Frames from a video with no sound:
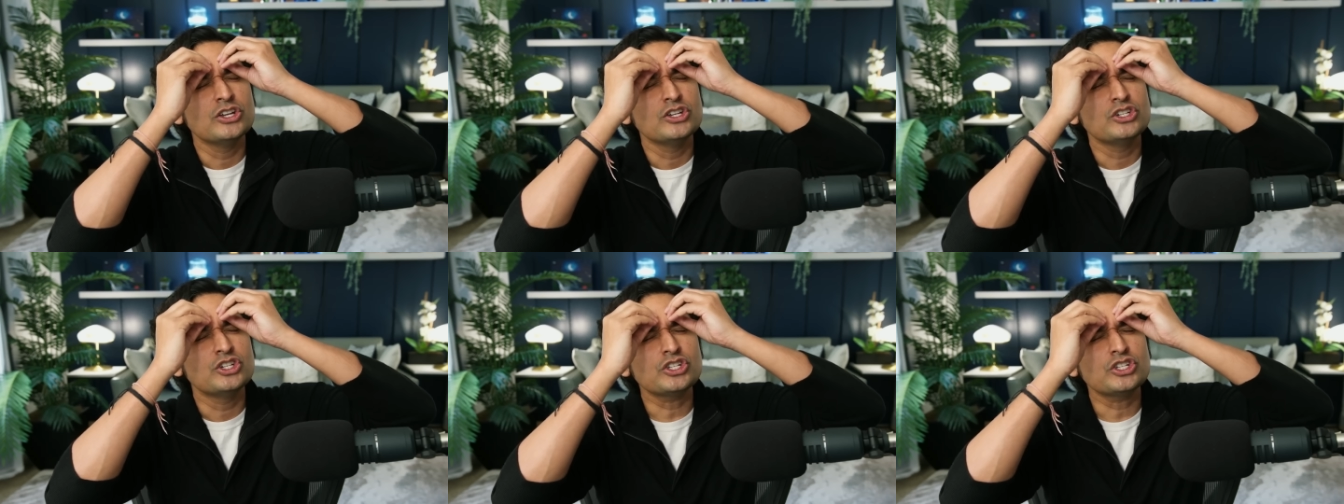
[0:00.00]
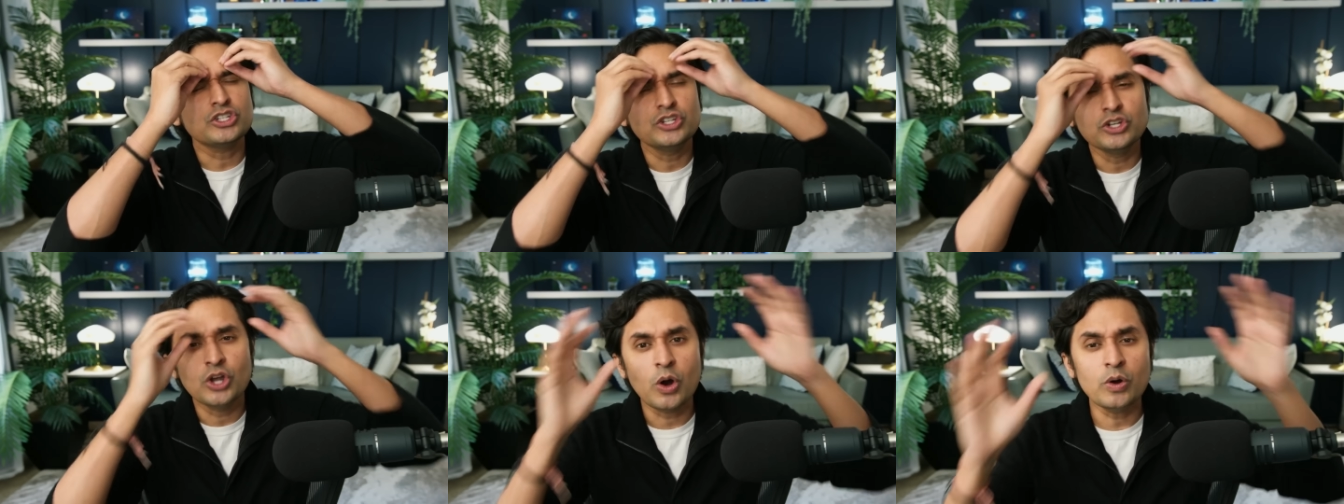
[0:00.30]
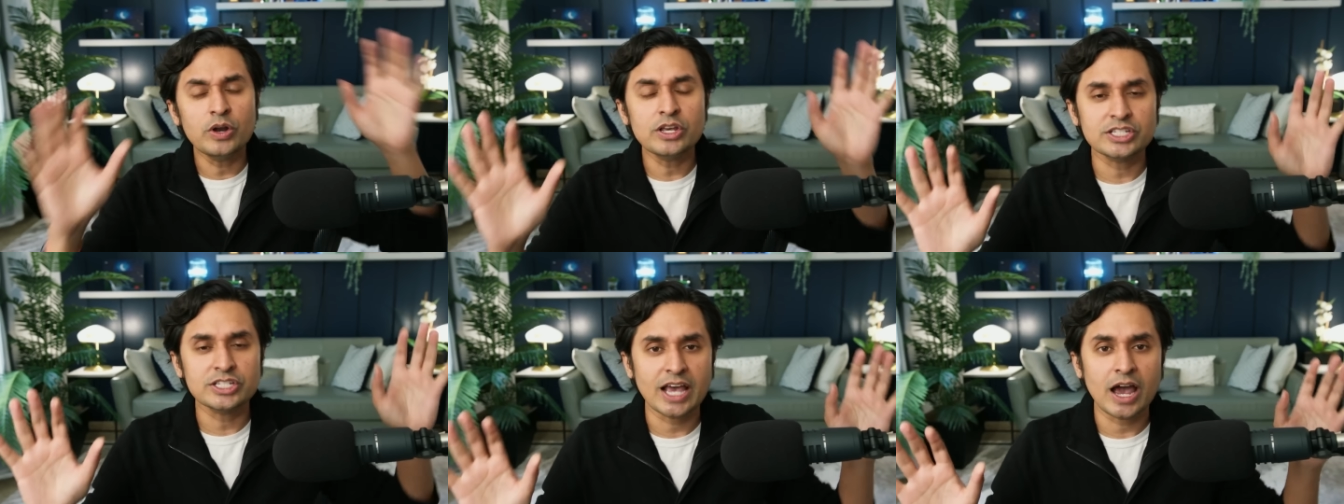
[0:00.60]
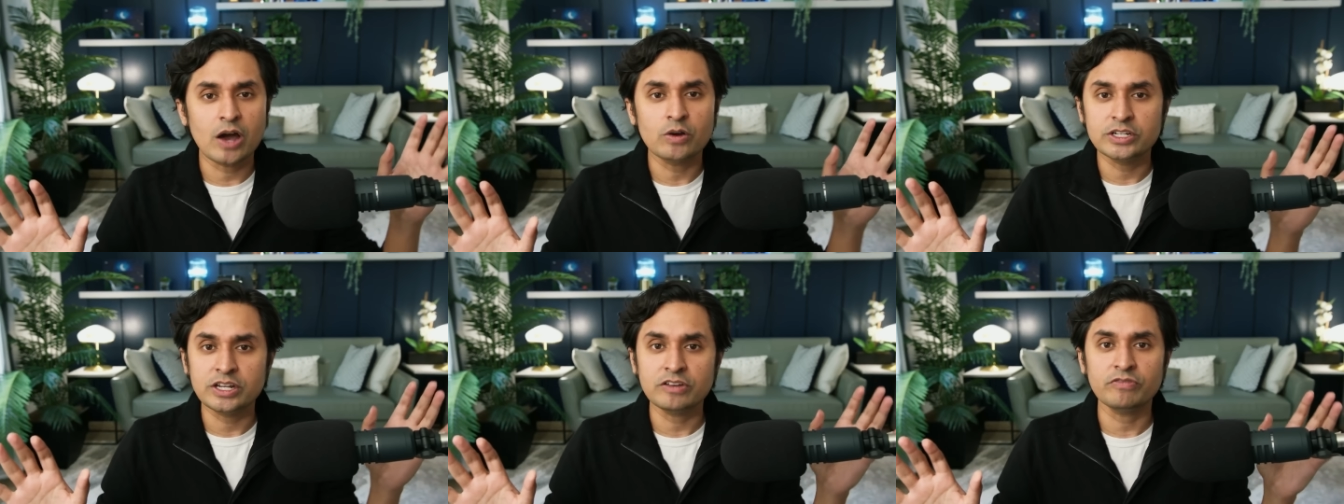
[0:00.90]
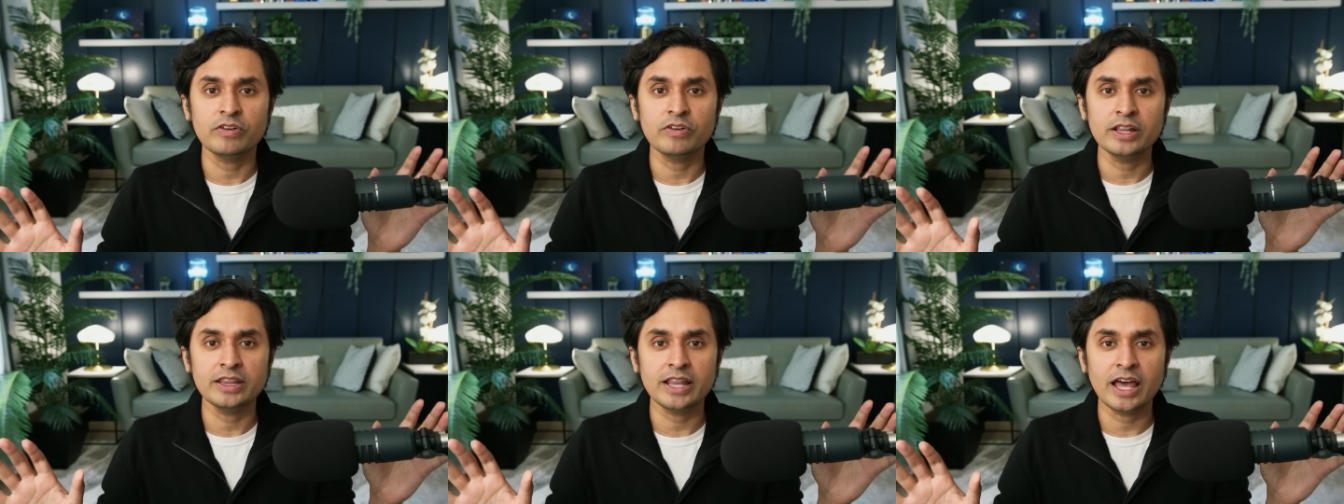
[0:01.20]
Just notice how
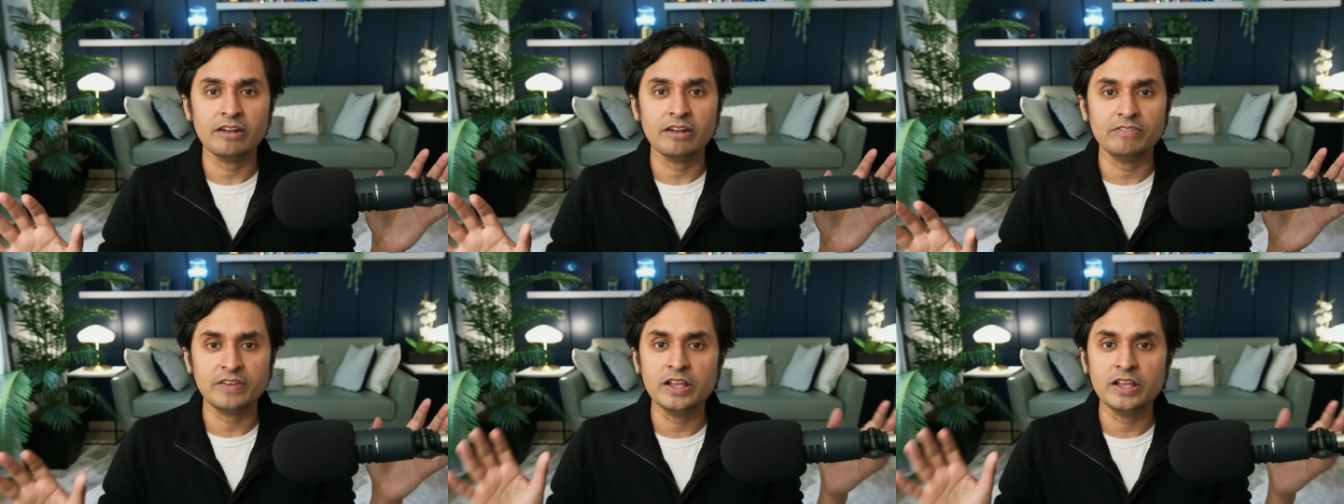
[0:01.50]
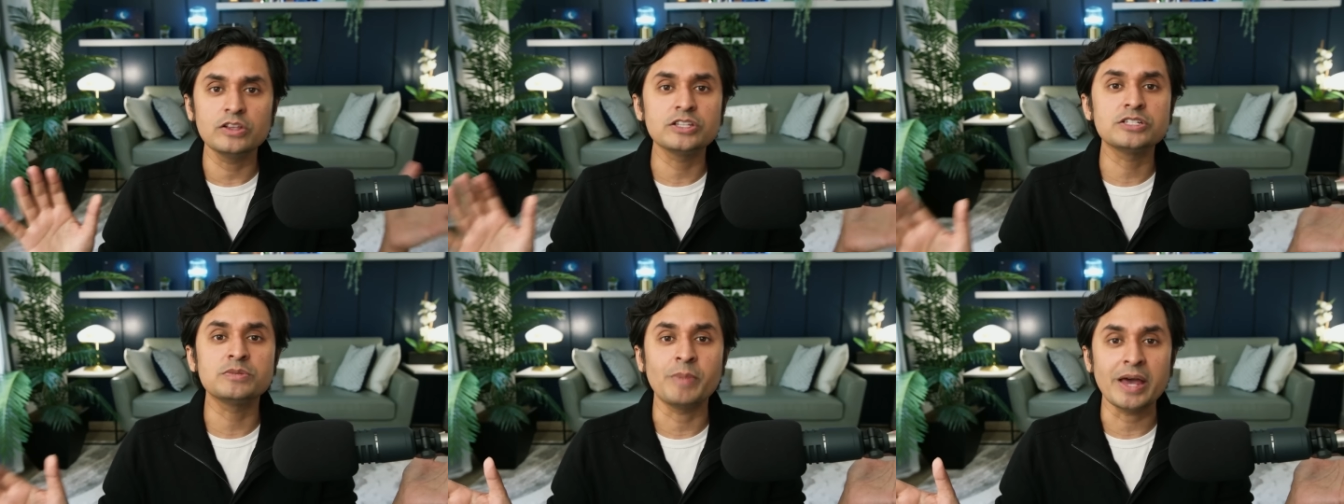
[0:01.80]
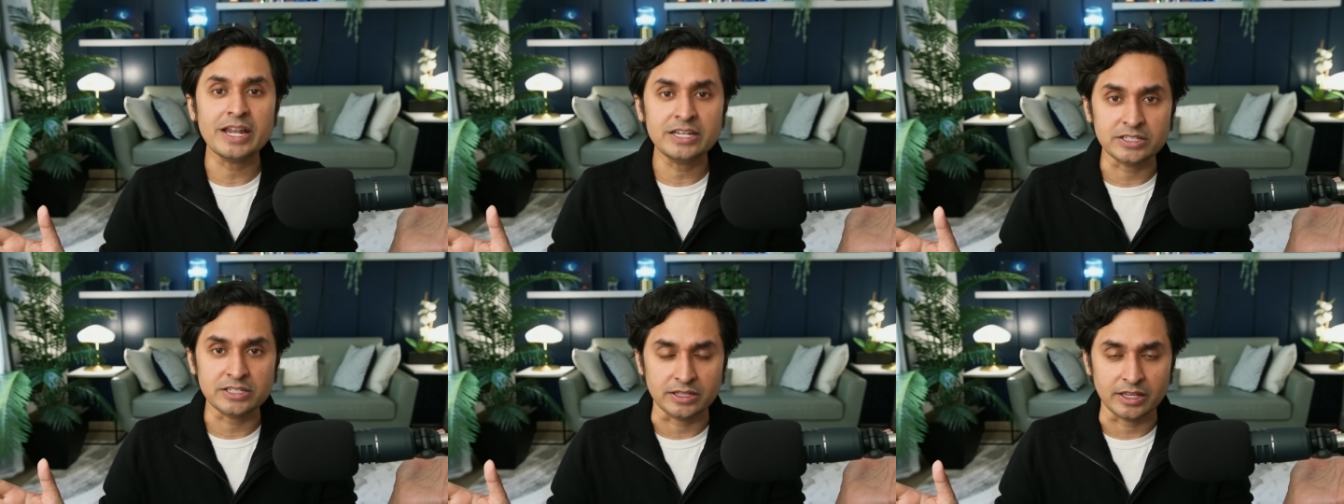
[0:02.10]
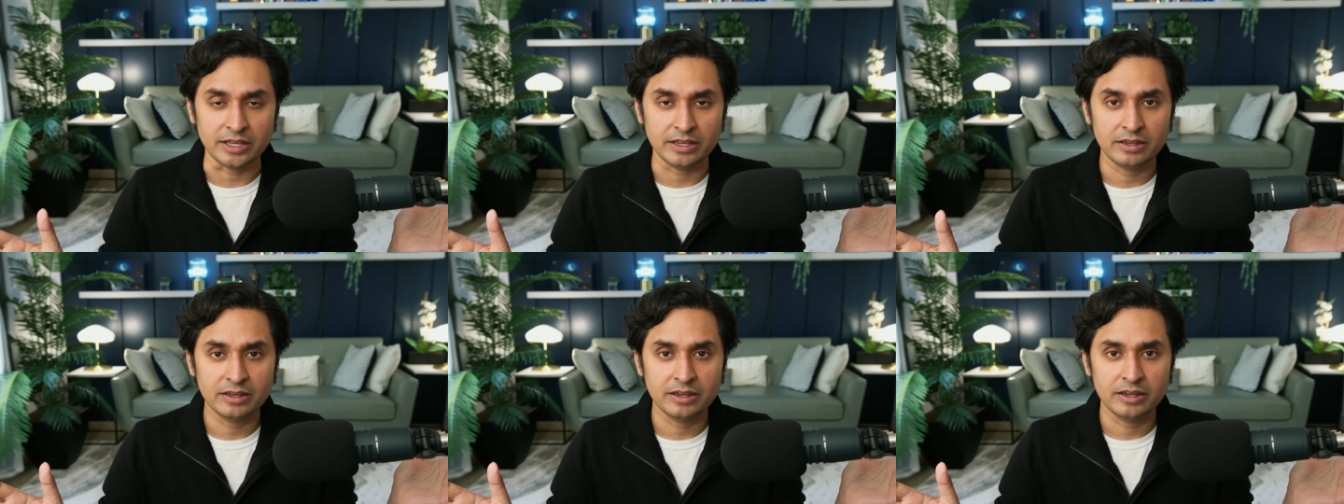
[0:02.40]
different that feels mentally.